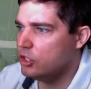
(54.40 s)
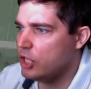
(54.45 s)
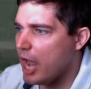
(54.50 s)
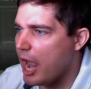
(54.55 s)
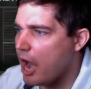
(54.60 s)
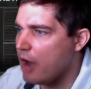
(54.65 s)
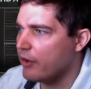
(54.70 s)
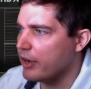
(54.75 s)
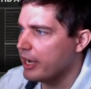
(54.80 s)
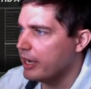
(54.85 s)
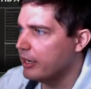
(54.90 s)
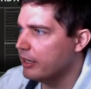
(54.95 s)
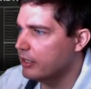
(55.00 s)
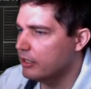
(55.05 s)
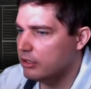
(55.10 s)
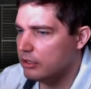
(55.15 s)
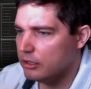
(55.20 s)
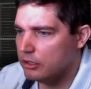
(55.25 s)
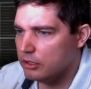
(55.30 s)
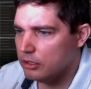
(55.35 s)
Jerry!
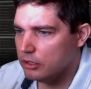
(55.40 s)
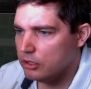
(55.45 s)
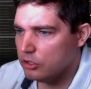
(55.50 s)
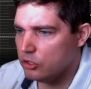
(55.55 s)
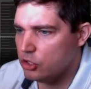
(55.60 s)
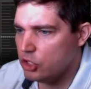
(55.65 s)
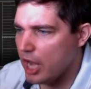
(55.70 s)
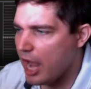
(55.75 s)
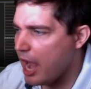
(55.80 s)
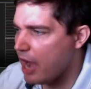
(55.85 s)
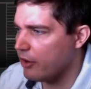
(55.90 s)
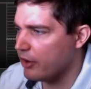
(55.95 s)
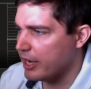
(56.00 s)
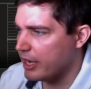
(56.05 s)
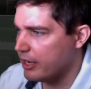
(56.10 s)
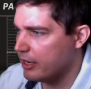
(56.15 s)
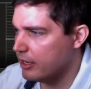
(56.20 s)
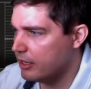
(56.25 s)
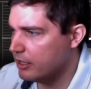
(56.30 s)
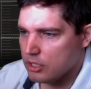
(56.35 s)

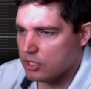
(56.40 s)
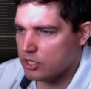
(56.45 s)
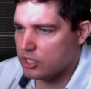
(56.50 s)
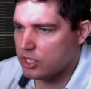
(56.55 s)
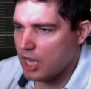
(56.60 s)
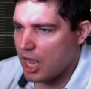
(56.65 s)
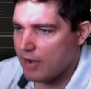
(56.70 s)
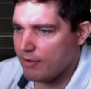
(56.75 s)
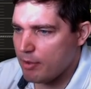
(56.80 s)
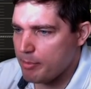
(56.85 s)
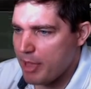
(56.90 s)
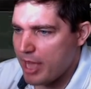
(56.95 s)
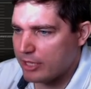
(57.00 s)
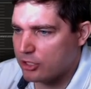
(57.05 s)
Jerry! Son of a